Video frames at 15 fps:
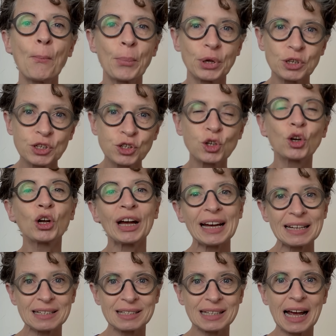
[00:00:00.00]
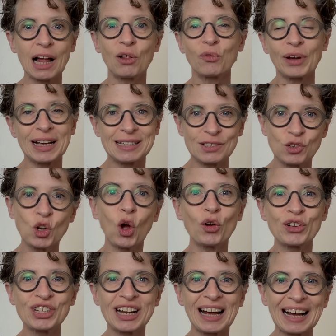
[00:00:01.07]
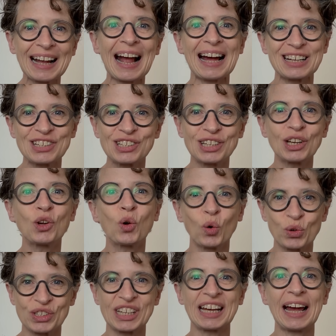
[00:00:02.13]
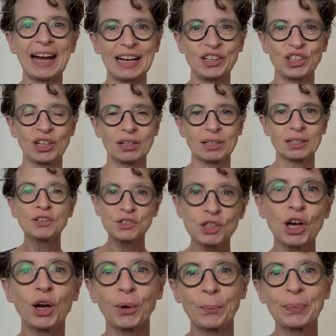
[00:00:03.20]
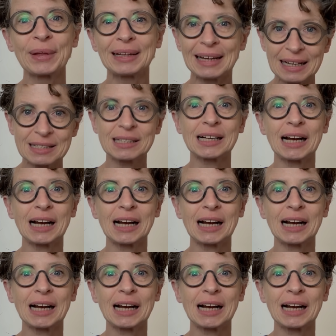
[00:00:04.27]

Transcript: but sugar itself is not a cancer causing agent. So let's